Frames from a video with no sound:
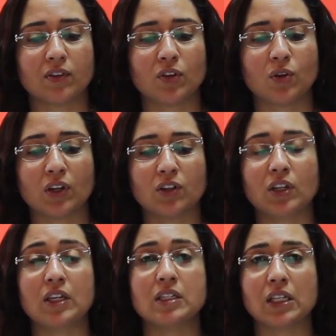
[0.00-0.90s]
you can
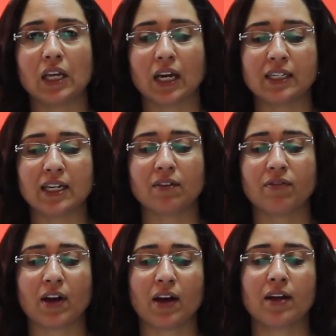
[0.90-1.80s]
easily
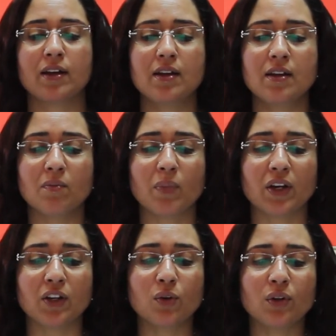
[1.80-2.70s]
identify,
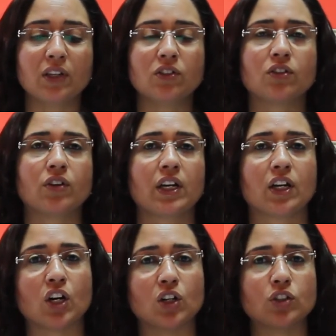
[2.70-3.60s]
but you need to create a
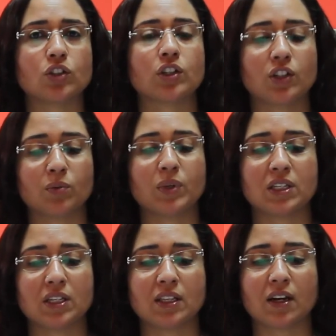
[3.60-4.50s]
culture in your
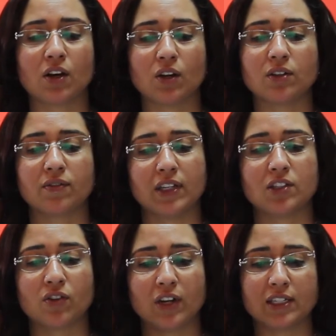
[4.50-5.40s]
business that
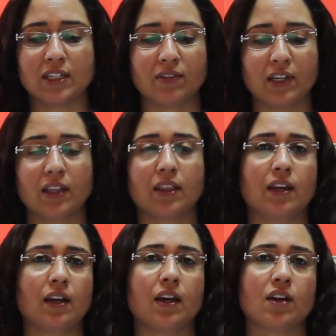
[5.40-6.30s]
cultivates creativity and
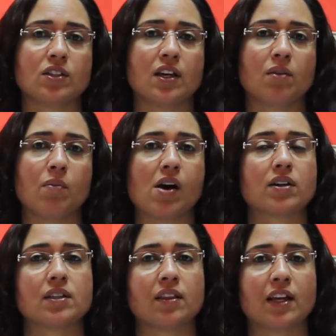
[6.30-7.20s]
thinking outside the
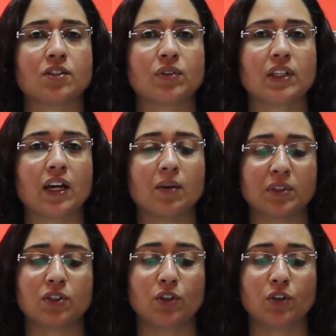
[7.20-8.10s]
box. And that's really up
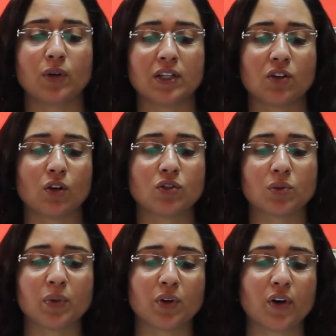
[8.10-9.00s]
to you as an
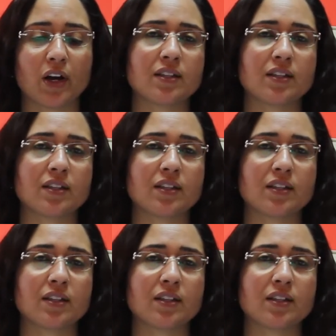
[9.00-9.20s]
entrepreneur,